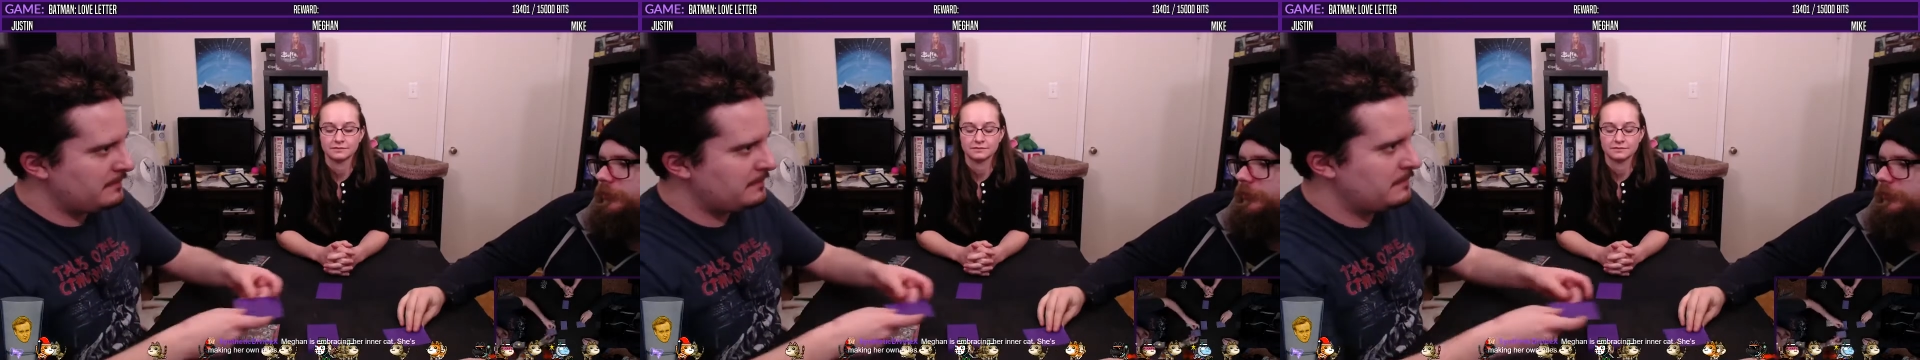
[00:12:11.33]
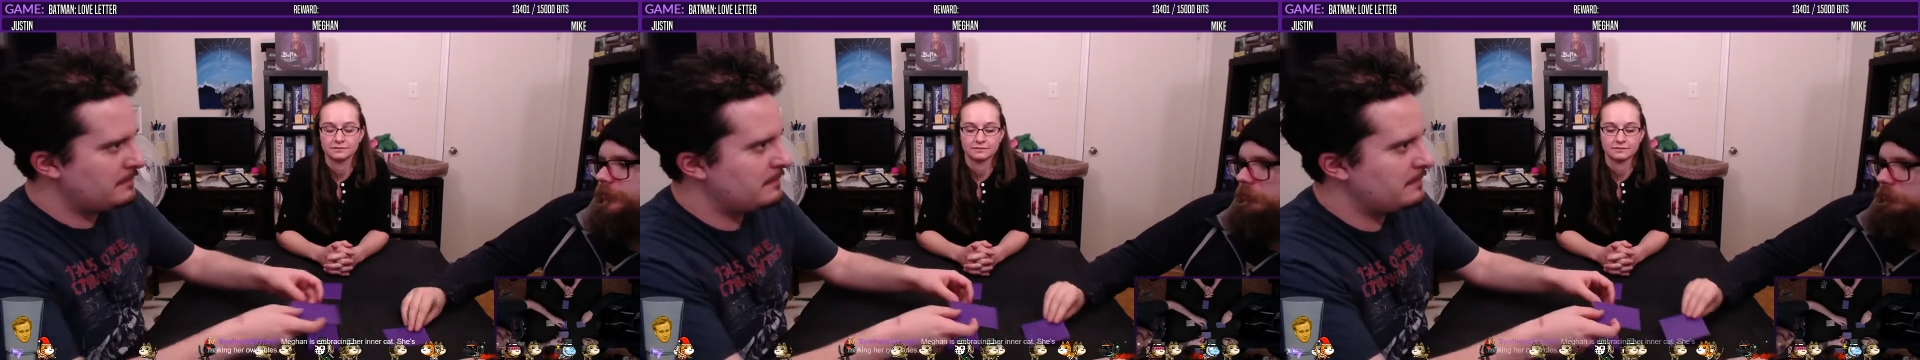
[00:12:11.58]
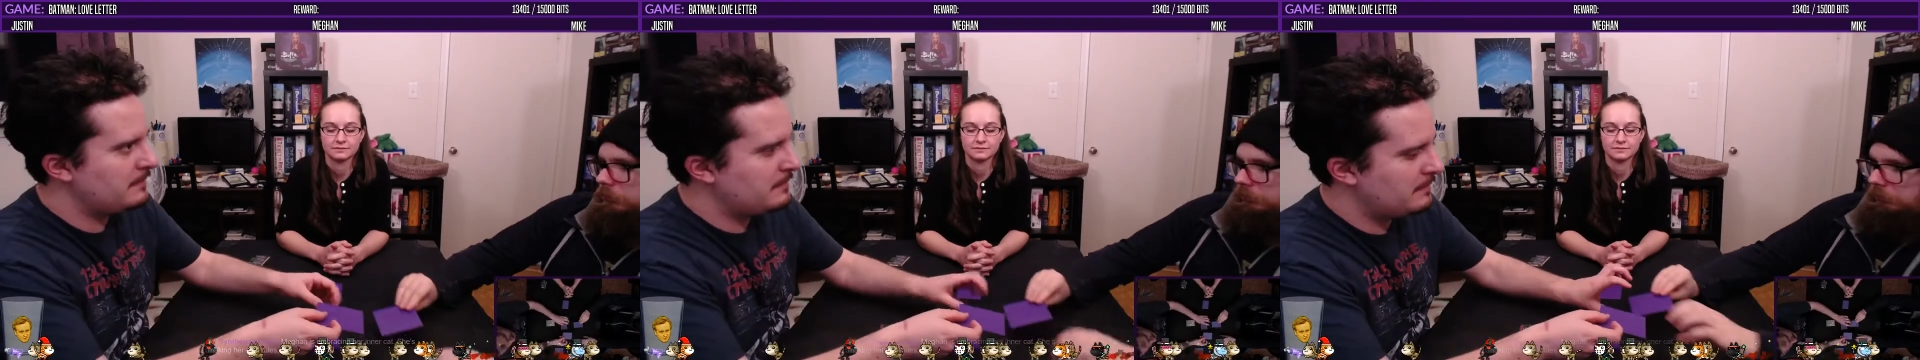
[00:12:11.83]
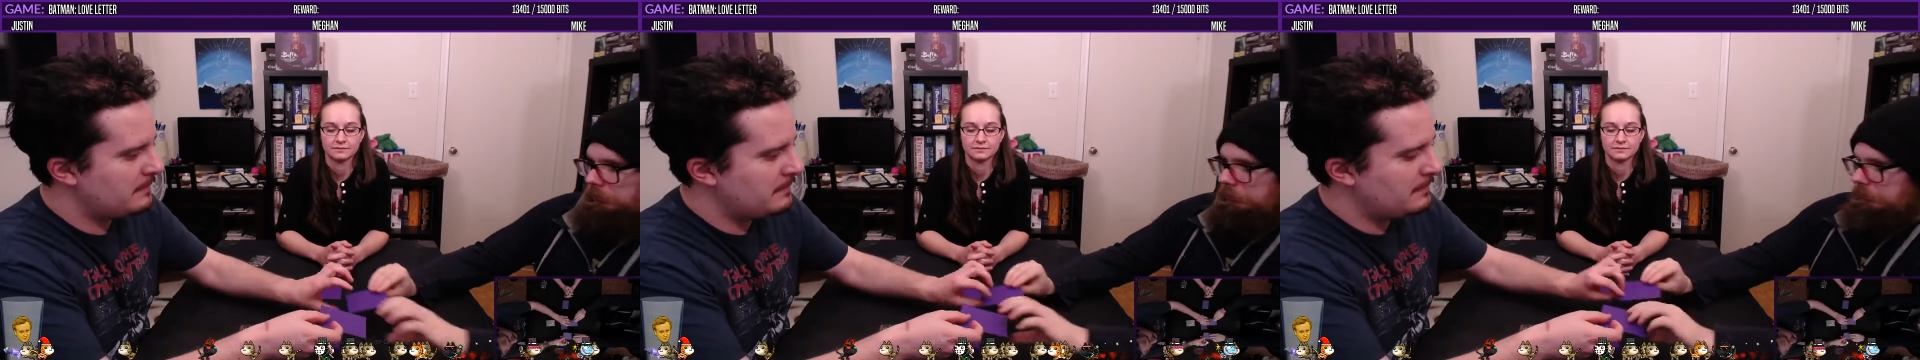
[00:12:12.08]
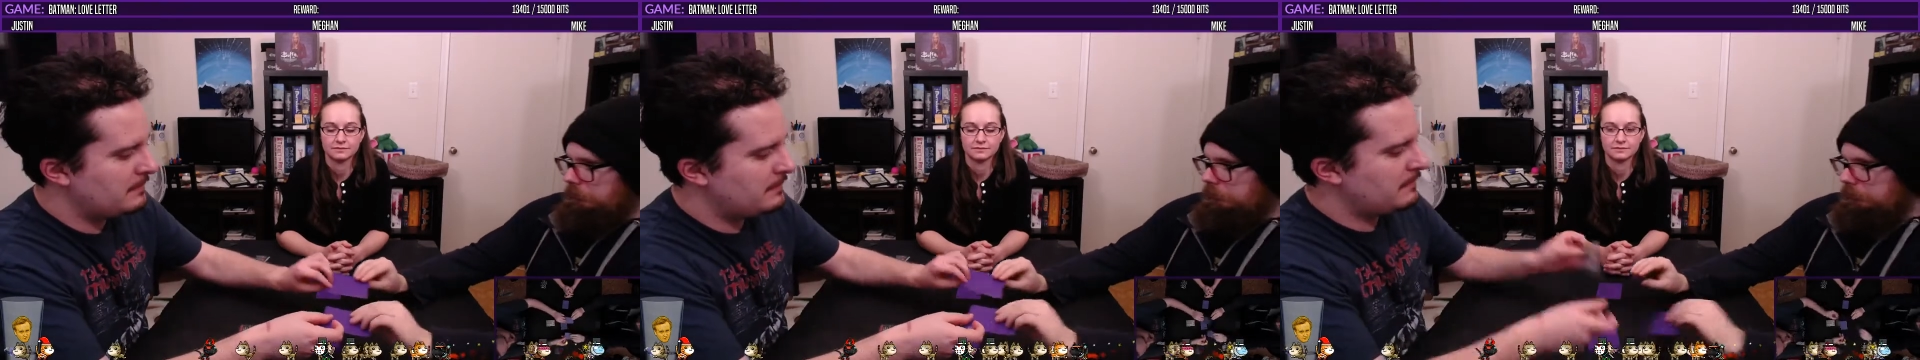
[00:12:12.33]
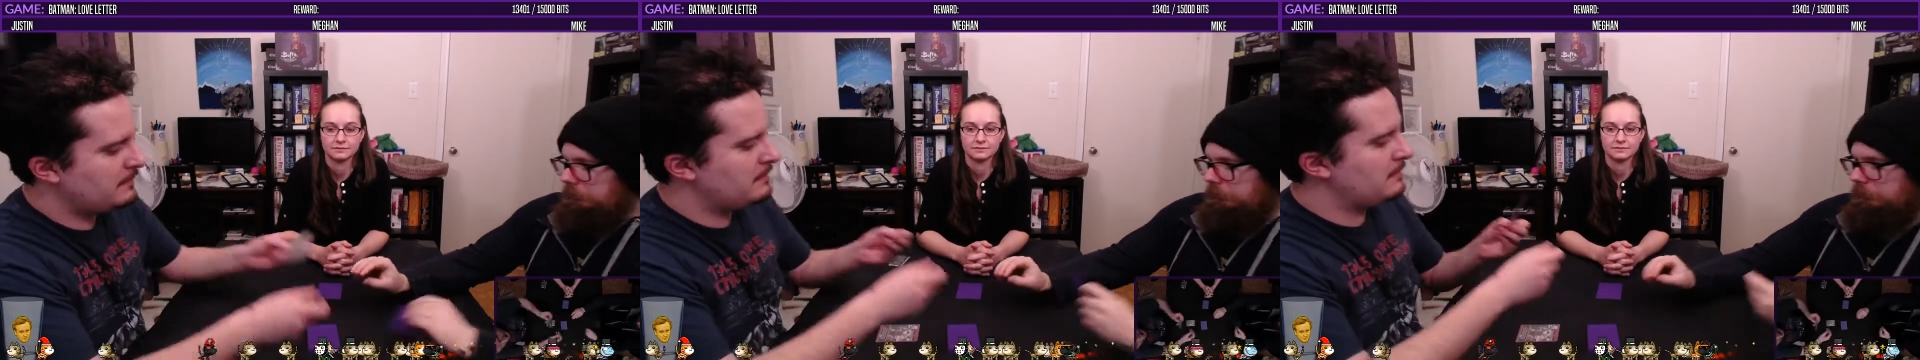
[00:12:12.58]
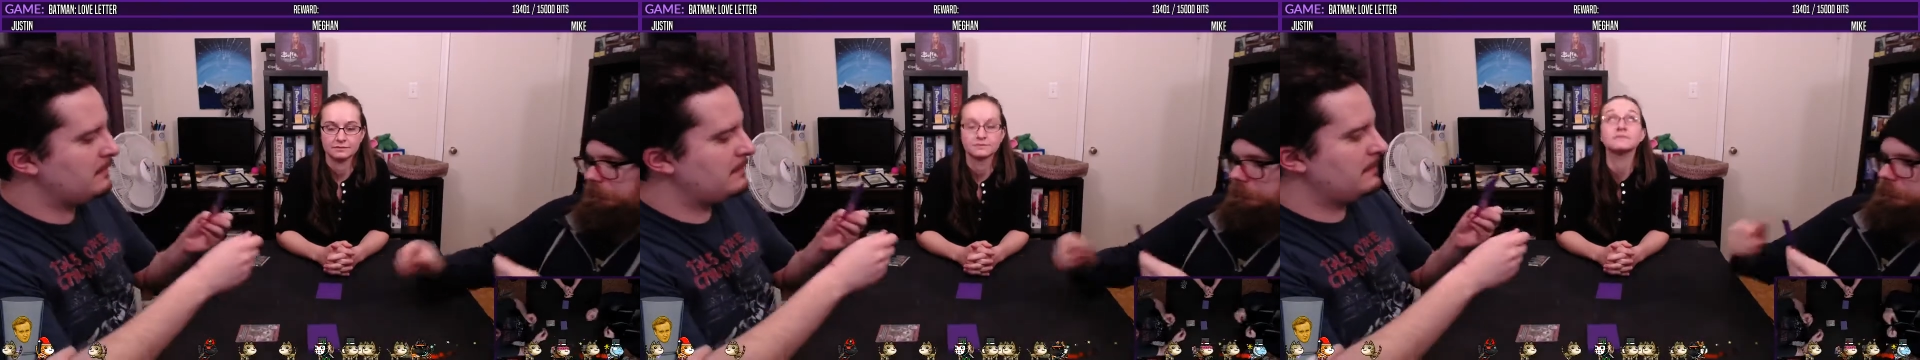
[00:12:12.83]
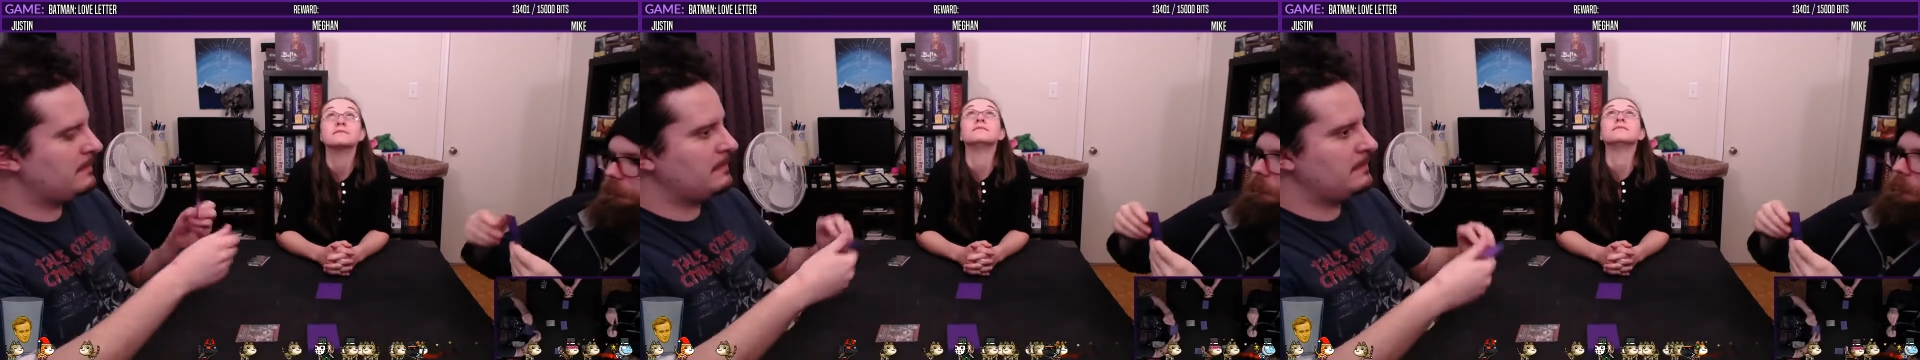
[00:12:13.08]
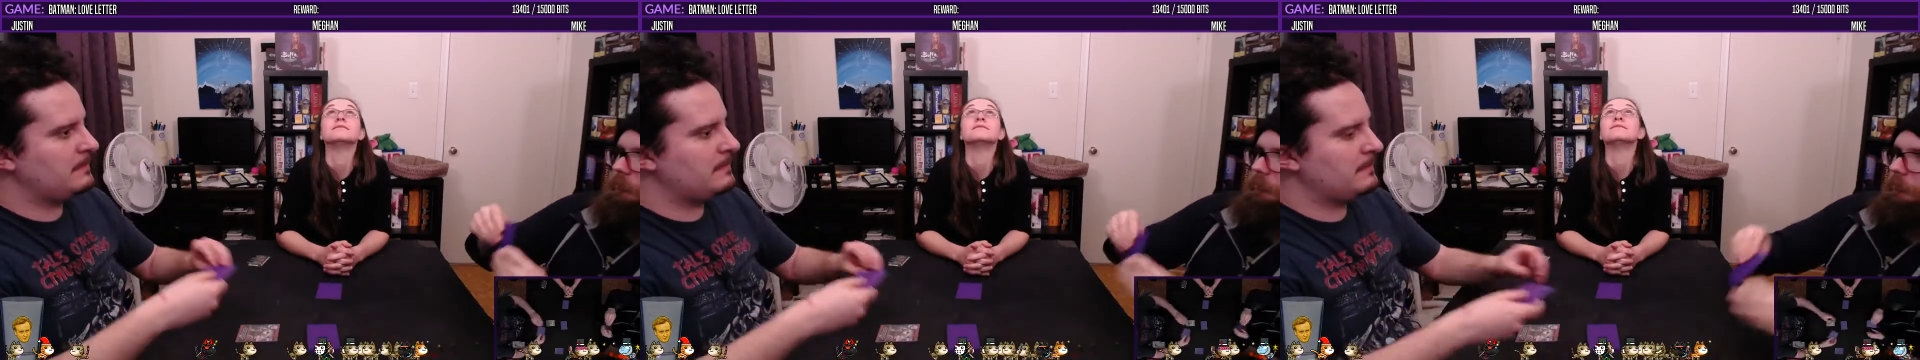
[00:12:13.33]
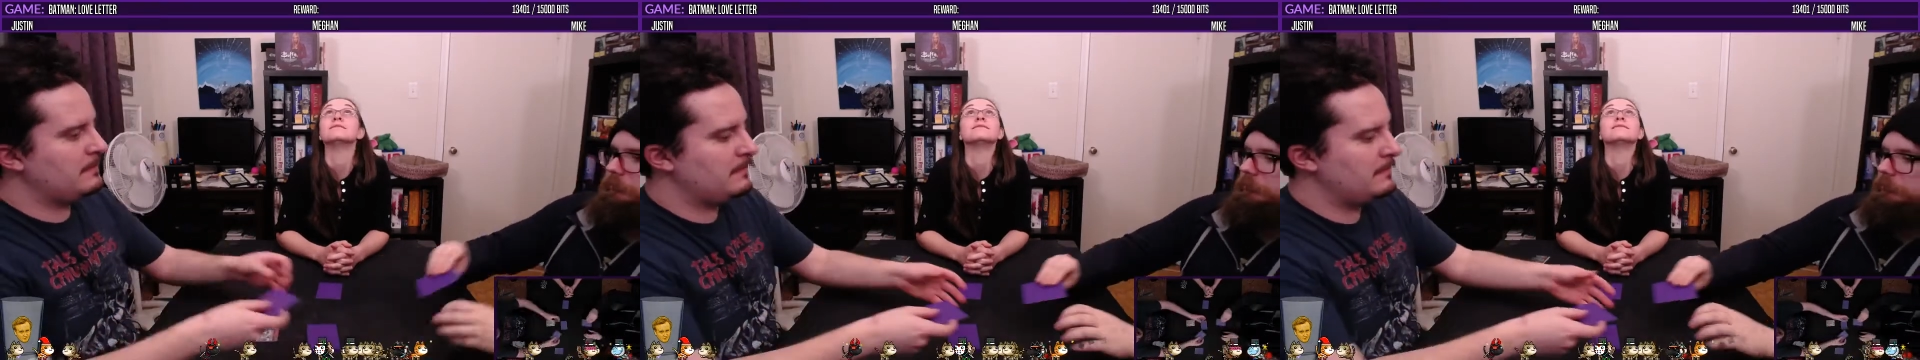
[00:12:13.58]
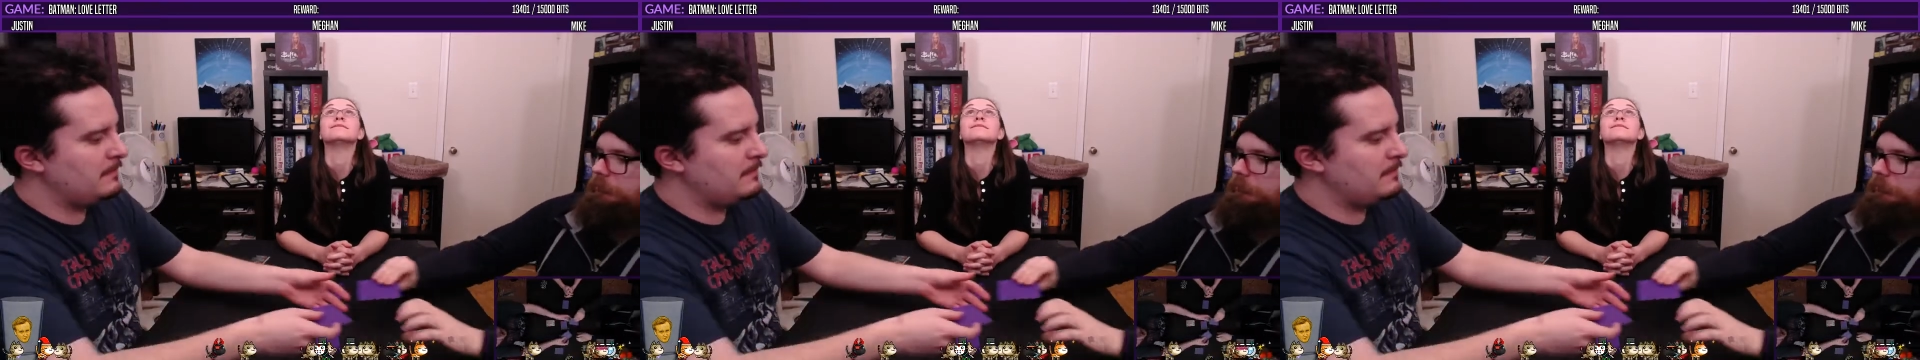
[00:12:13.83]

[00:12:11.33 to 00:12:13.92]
[no speech]